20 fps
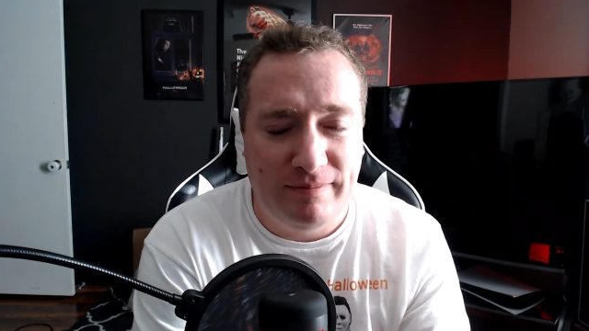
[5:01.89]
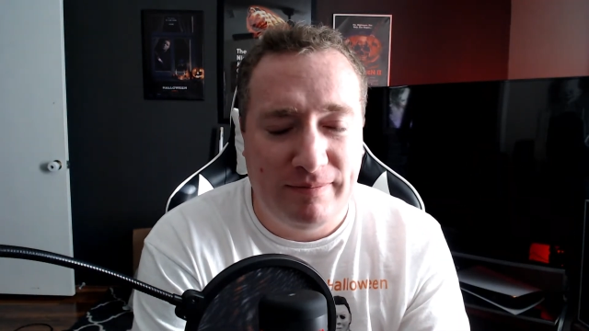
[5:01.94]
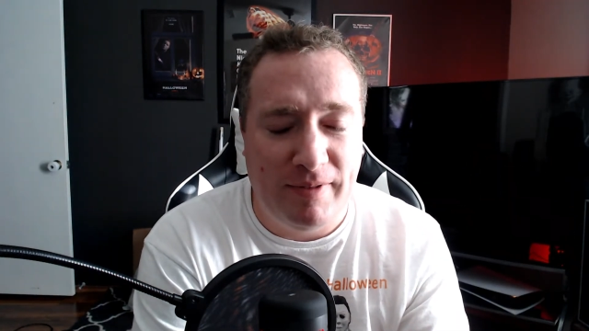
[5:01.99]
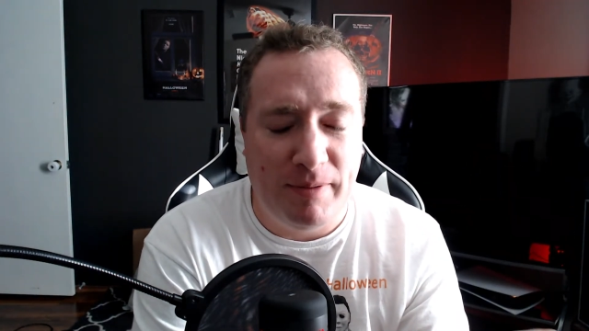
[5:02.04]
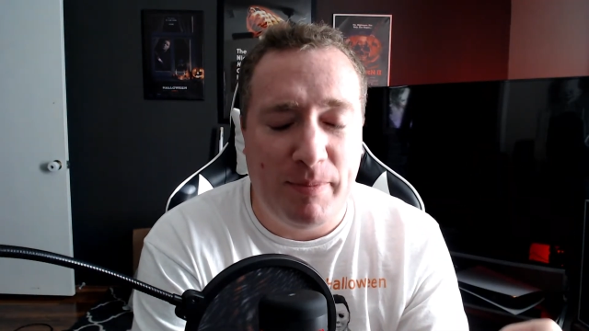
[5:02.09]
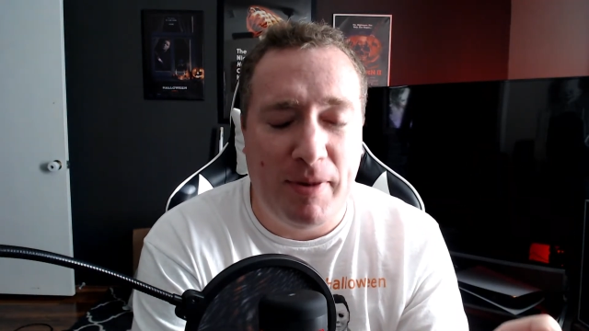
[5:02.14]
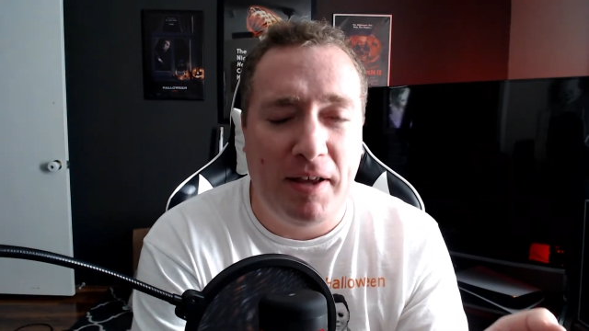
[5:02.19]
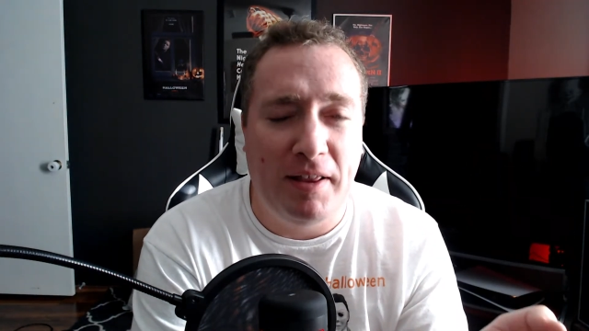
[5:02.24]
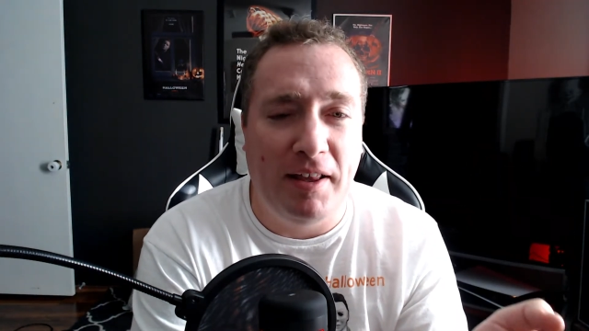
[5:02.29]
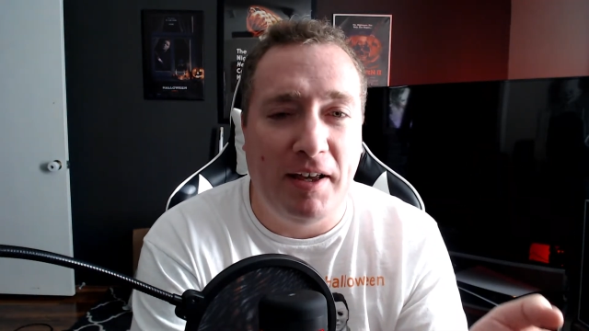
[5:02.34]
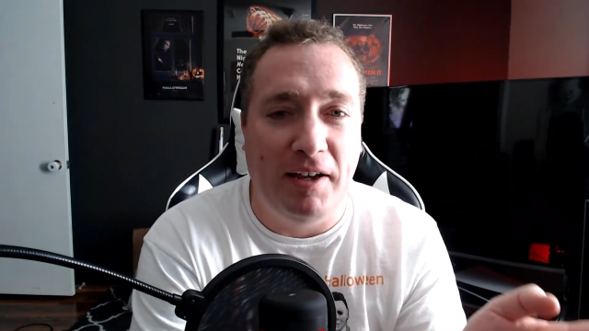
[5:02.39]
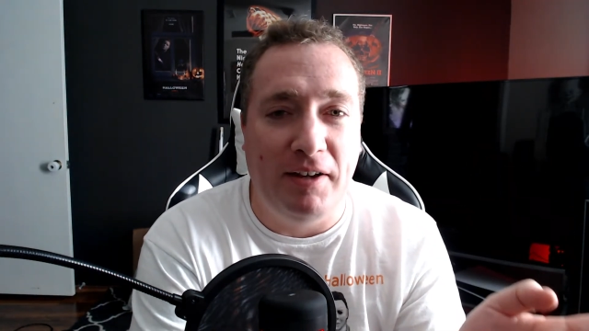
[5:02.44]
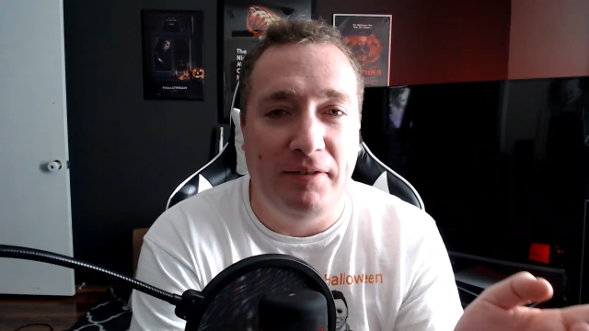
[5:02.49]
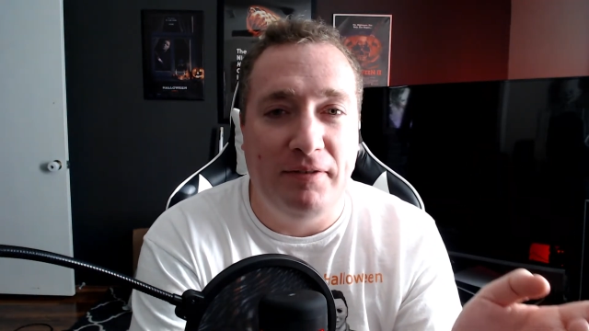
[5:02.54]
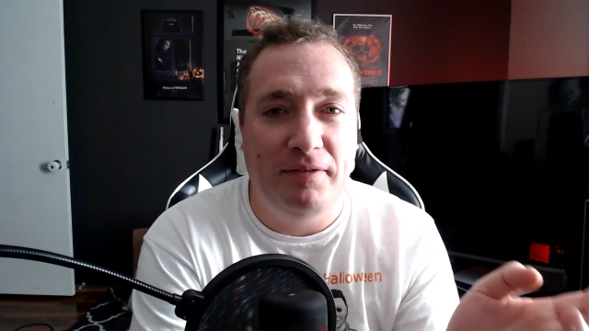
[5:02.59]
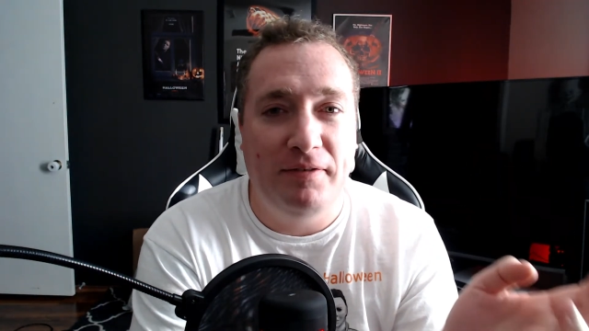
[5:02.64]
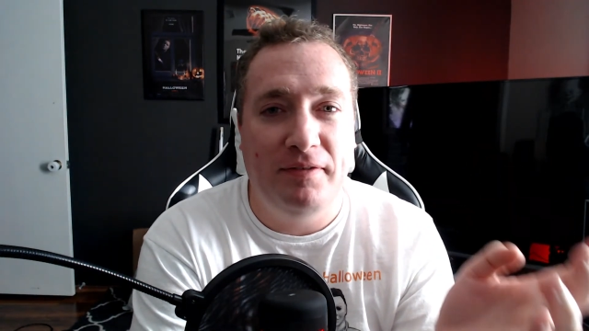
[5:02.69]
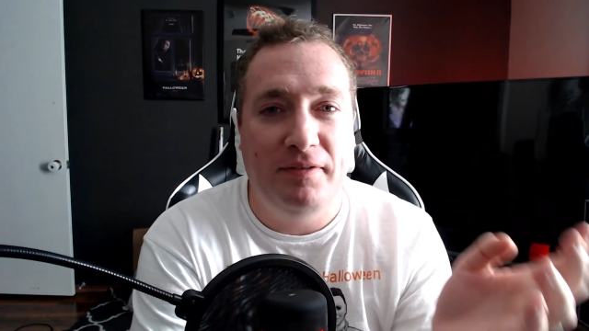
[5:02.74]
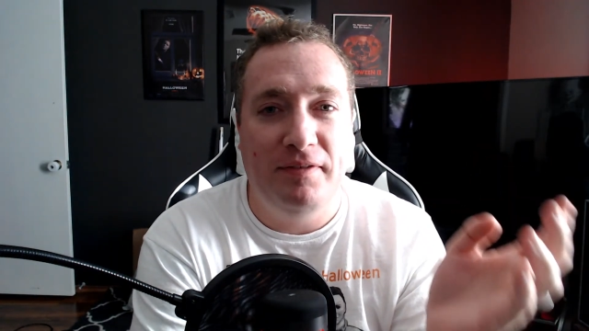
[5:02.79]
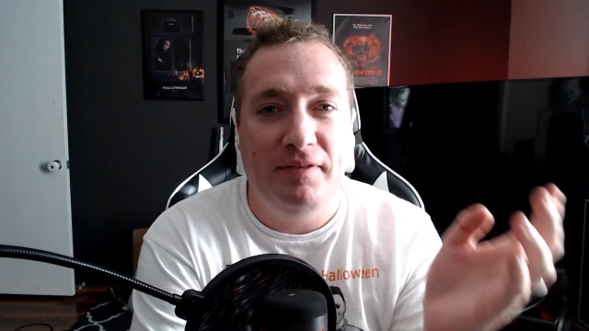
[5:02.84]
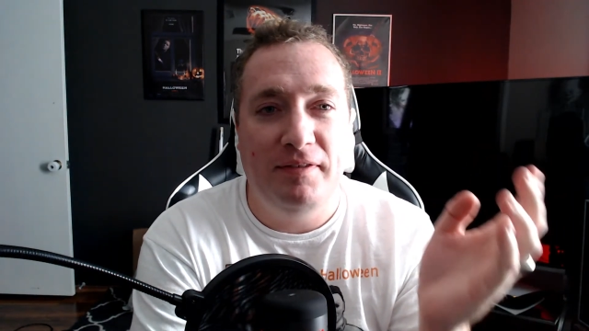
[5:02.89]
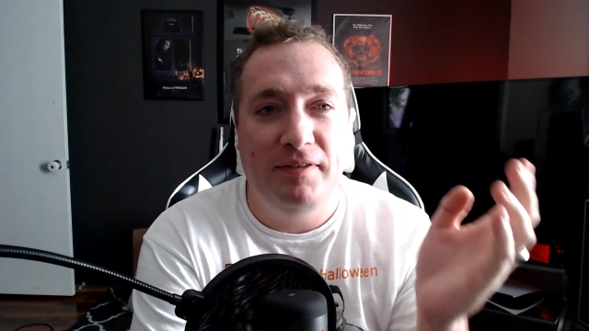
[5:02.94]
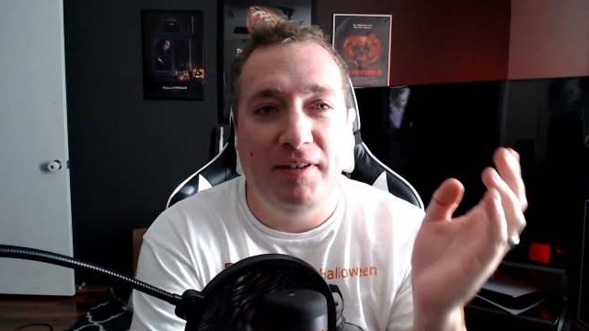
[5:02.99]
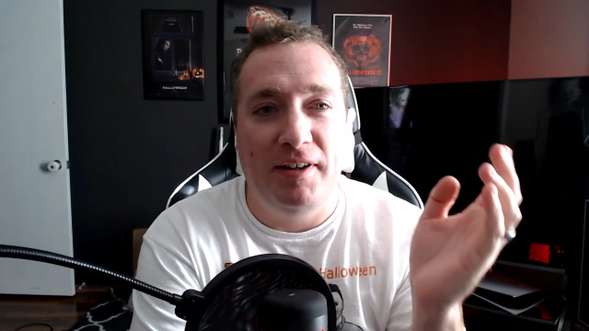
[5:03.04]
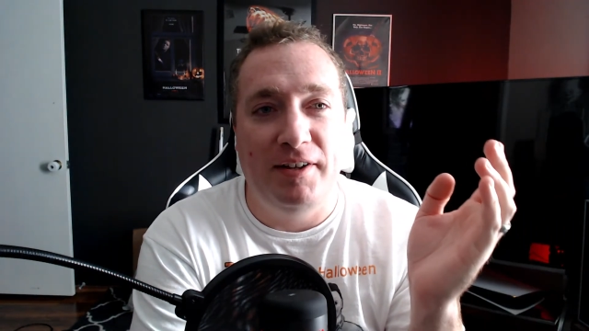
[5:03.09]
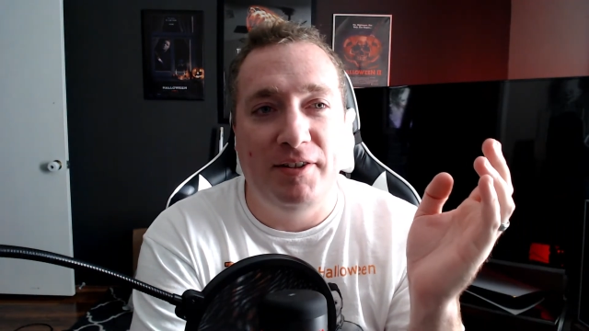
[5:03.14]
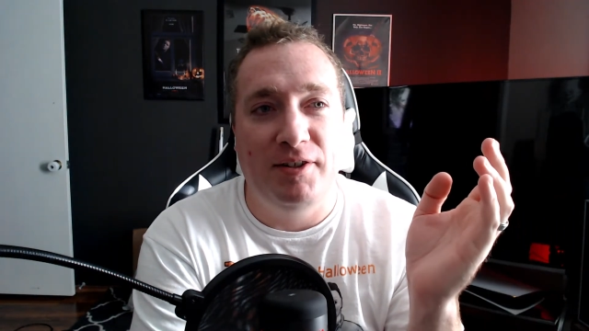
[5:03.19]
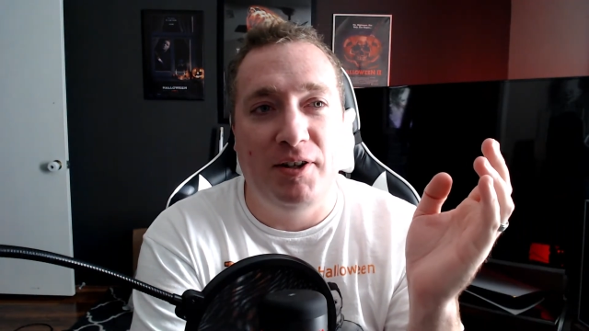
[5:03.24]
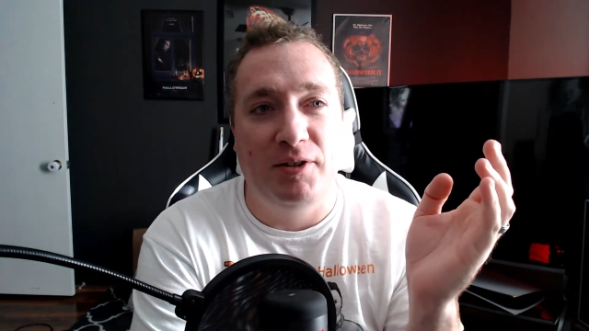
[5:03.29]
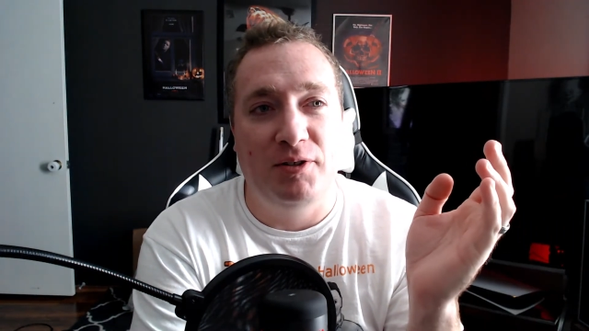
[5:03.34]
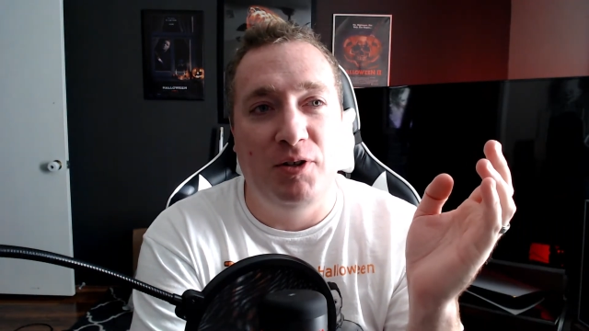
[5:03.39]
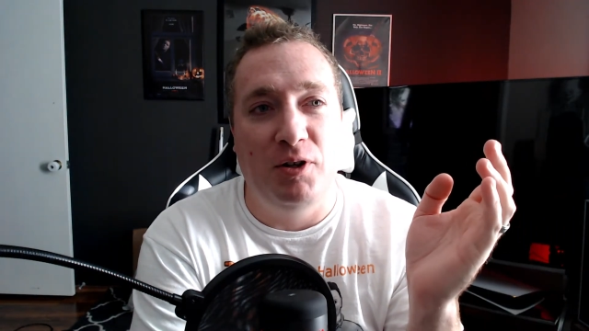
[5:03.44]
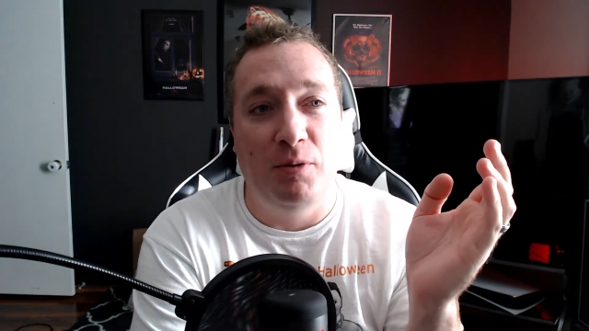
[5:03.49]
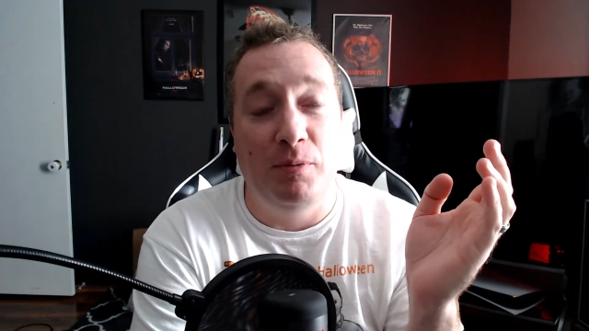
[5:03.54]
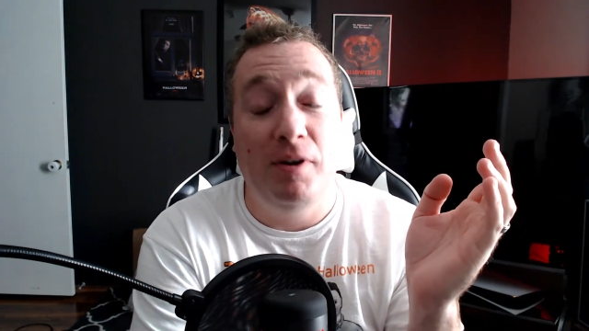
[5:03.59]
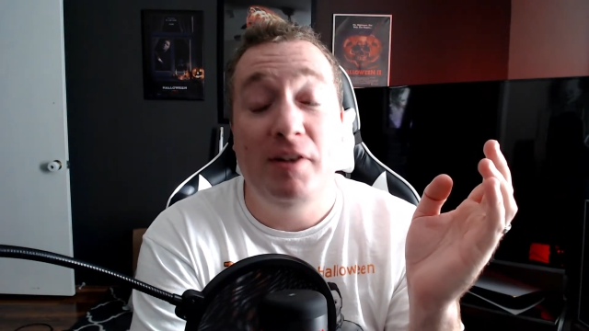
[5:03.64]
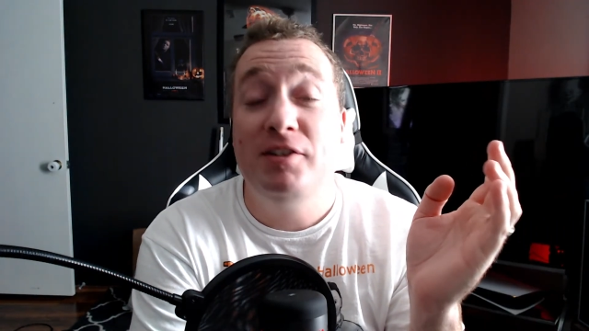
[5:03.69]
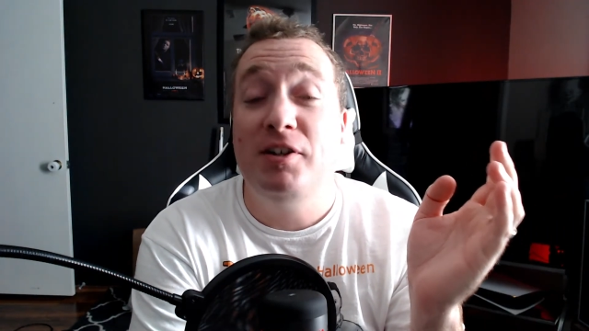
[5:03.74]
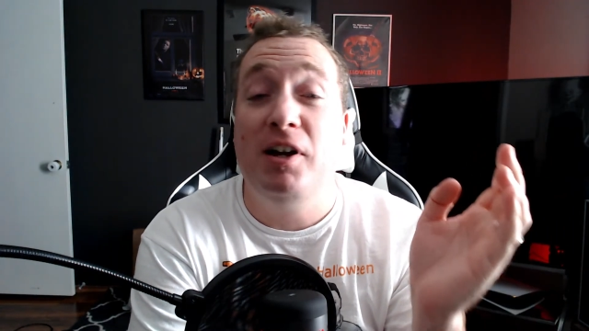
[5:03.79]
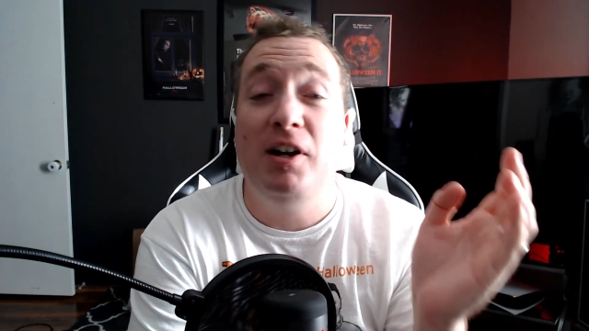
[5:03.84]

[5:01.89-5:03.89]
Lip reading: In my life, it's October. It's